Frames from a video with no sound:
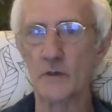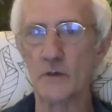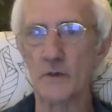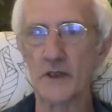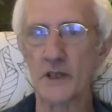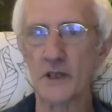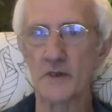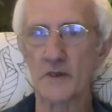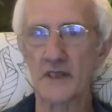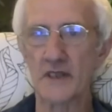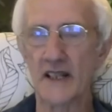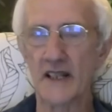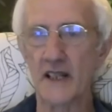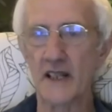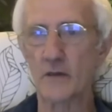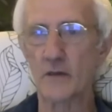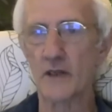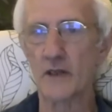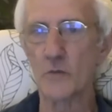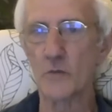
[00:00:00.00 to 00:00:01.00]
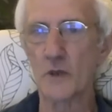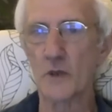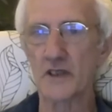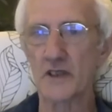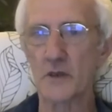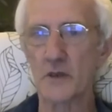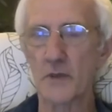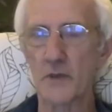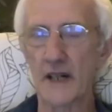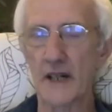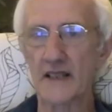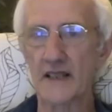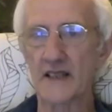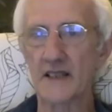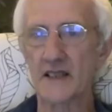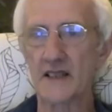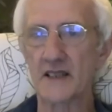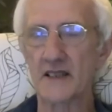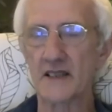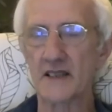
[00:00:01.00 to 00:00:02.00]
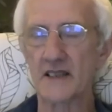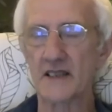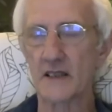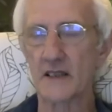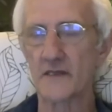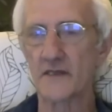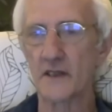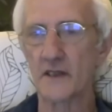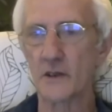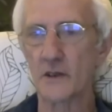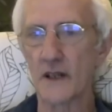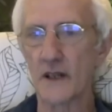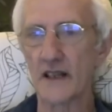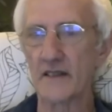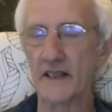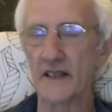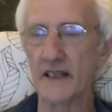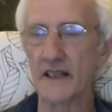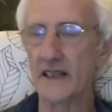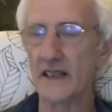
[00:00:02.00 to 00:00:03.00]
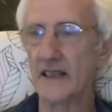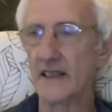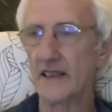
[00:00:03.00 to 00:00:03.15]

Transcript: which would then equip one to practice self-inquiry.